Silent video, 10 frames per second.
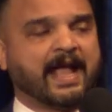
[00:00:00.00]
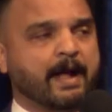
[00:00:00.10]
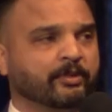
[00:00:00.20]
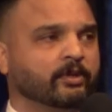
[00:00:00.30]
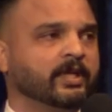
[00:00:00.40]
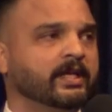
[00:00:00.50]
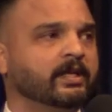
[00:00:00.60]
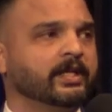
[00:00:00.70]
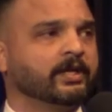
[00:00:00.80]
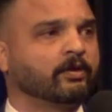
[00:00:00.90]
Capitol
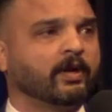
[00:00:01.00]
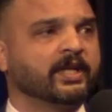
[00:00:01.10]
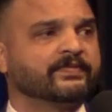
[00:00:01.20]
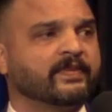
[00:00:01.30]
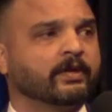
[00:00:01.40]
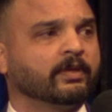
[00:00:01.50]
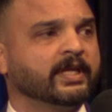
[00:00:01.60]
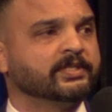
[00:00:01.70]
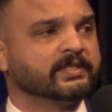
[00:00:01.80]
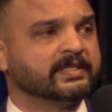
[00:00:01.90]
Hill and across federal
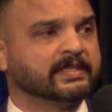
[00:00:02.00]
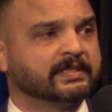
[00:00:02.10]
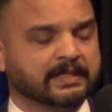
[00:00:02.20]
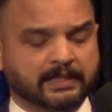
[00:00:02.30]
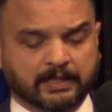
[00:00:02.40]
agencies.